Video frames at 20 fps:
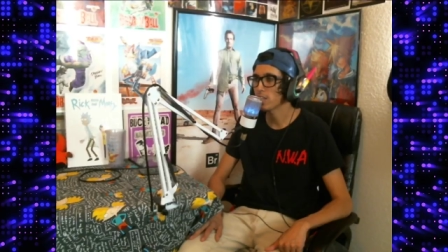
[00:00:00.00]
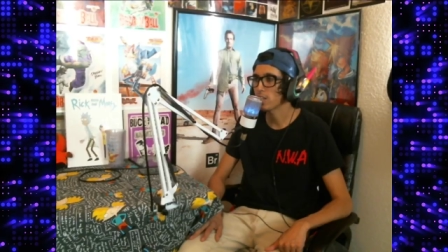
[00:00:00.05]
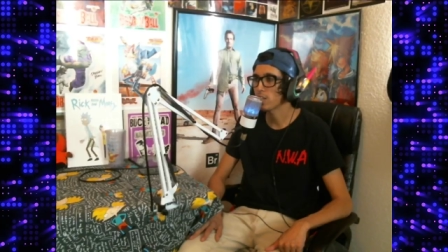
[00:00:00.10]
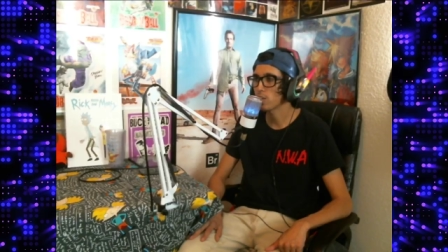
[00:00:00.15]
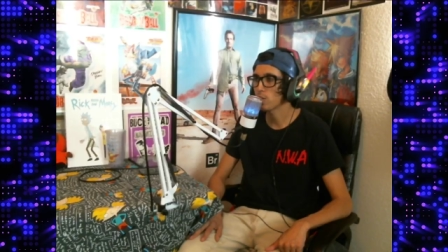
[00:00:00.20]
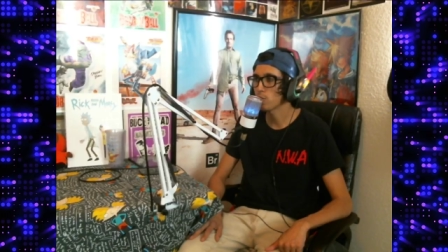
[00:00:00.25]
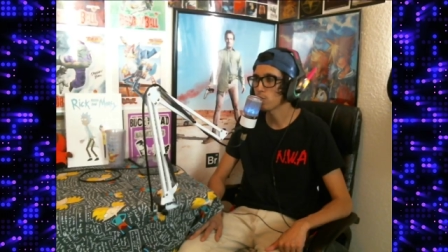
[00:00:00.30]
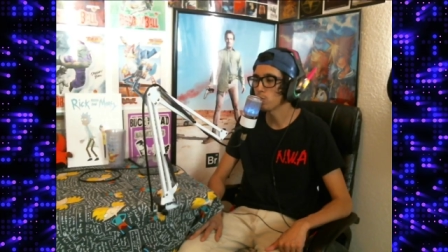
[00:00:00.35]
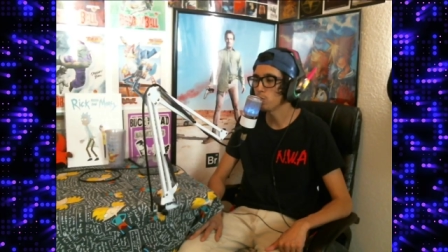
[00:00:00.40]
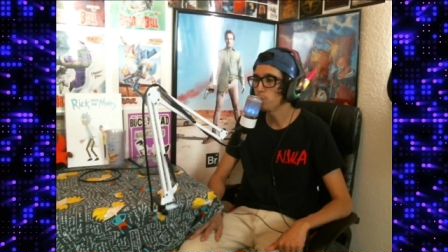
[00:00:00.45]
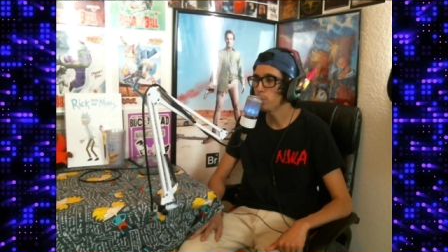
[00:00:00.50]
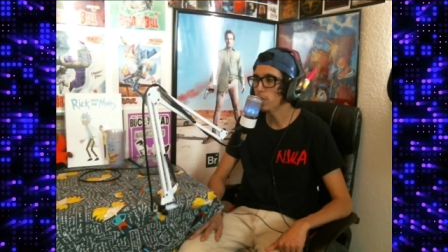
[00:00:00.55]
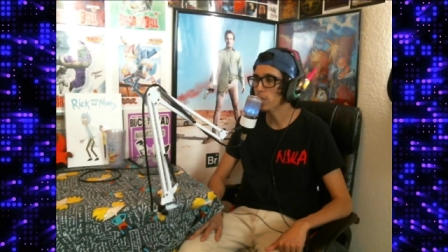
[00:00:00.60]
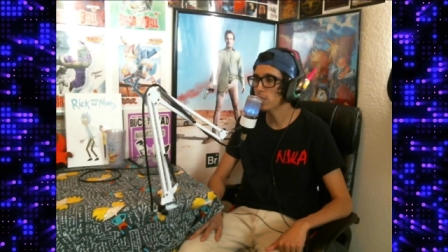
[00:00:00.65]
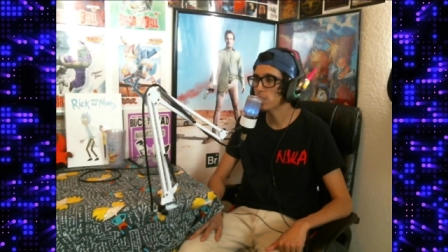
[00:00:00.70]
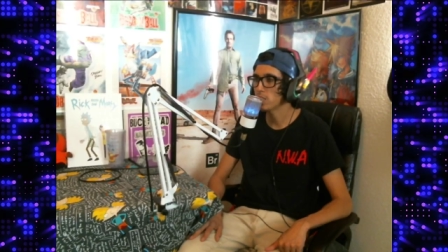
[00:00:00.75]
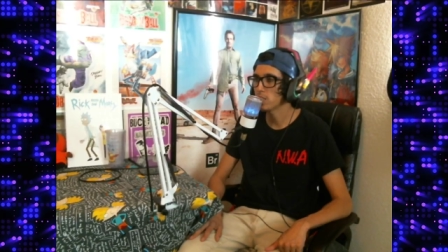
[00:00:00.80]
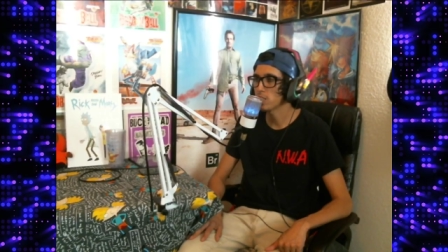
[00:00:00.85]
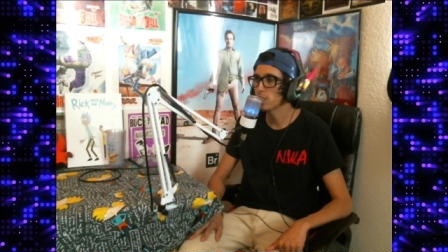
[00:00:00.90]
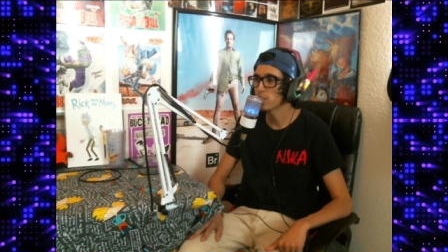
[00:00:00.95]
those
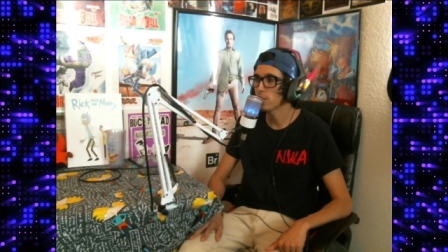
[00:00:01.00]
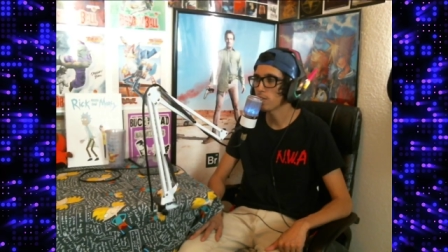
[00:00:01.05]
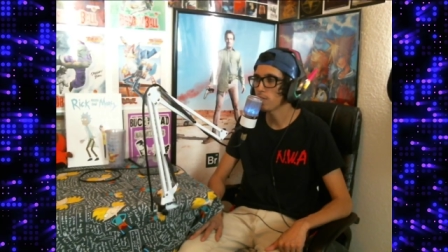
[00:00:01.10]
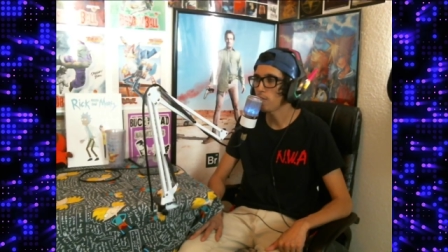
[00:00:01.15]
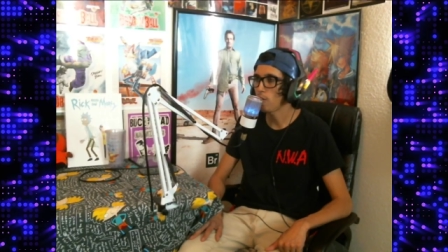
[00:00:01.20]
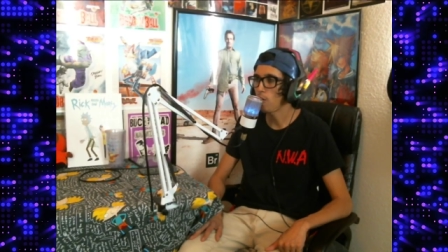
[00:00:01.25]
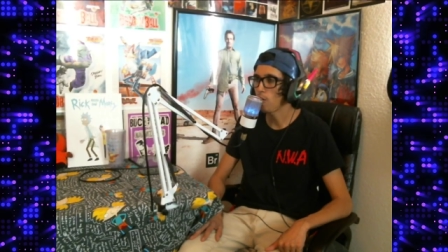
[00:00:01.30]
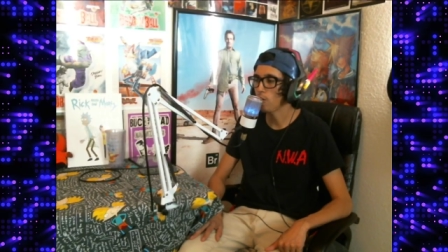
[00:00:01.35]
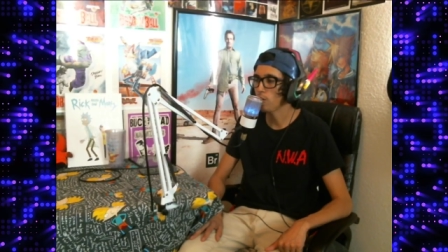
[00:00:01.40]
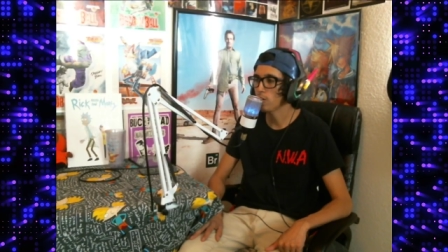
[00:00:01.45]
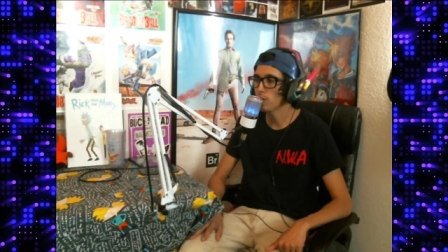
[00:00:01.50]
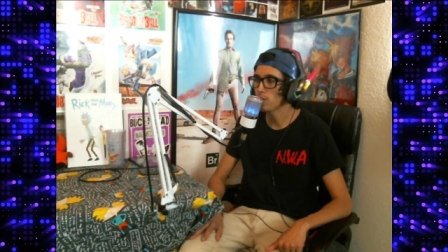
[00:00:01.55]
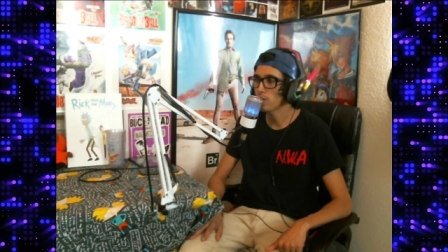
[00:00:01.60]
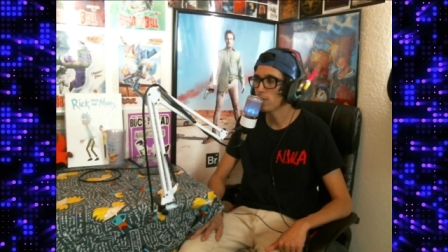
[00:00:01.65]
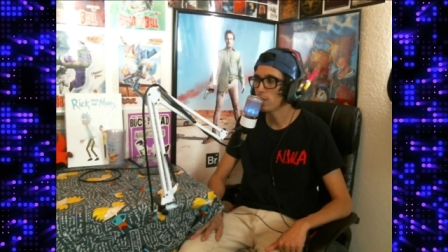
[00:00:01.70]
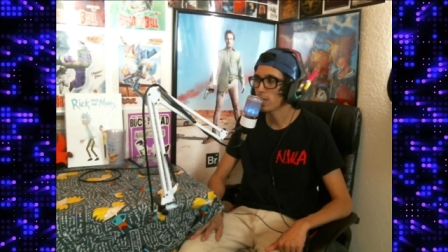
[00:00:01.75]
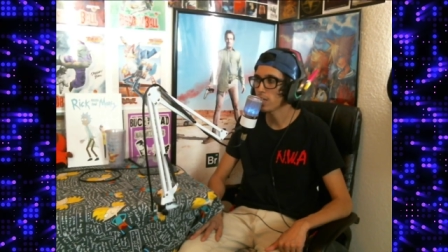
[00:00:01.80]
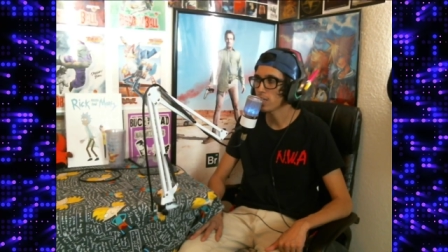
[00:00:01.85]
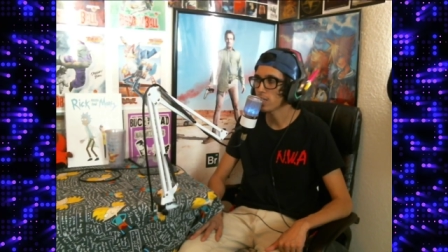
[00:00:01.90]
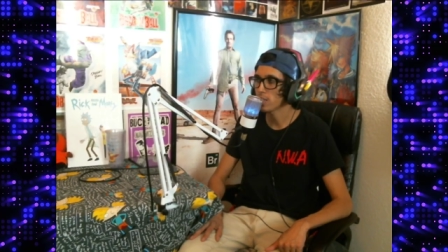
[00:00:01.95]
beats and stuff aren't,
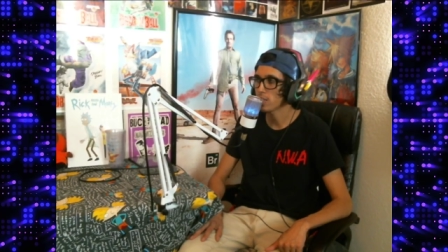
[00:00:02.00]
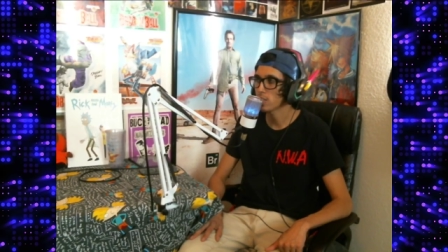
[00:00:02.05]
like,